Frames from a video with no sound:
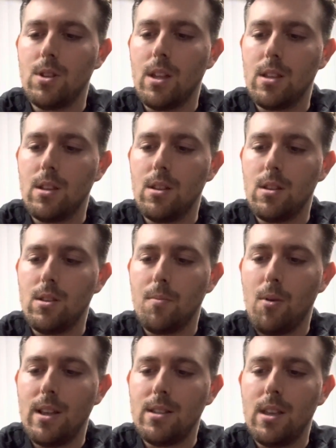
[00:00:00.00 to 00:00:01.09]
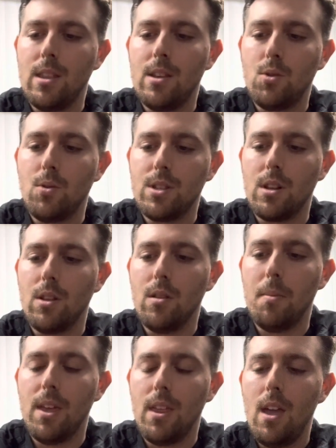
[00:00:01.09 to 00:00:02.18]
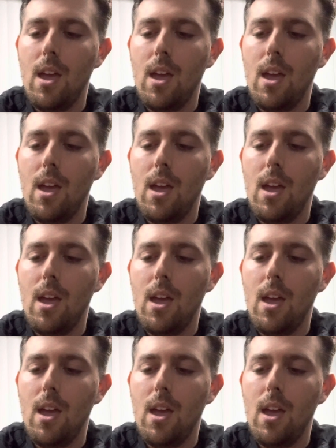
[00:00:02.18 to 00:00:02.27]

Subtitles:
I like to depress and then twist a little bit,